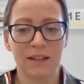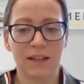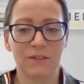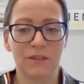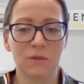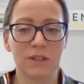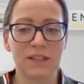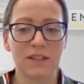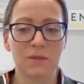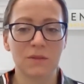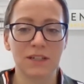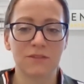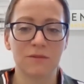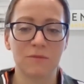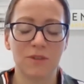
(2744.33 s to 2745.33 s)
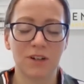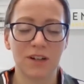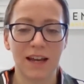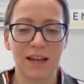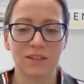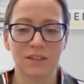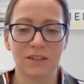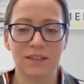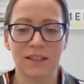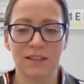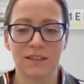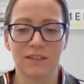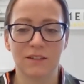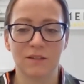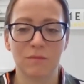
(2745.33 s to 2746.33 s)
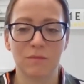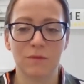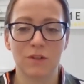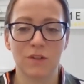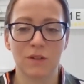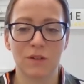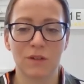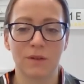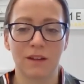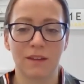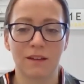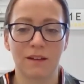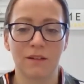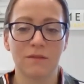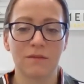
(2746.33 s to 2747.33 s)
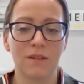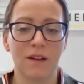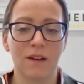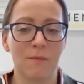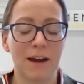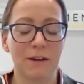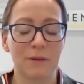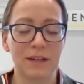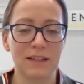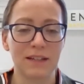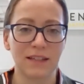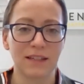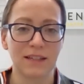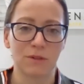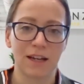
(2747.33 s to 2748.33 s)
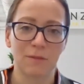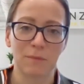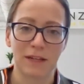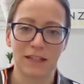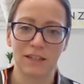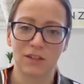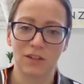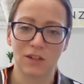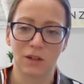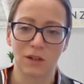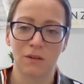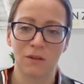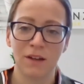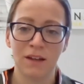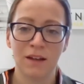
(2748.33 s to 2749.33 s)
If you want to switch from one HR system to another, how easy would that be to do?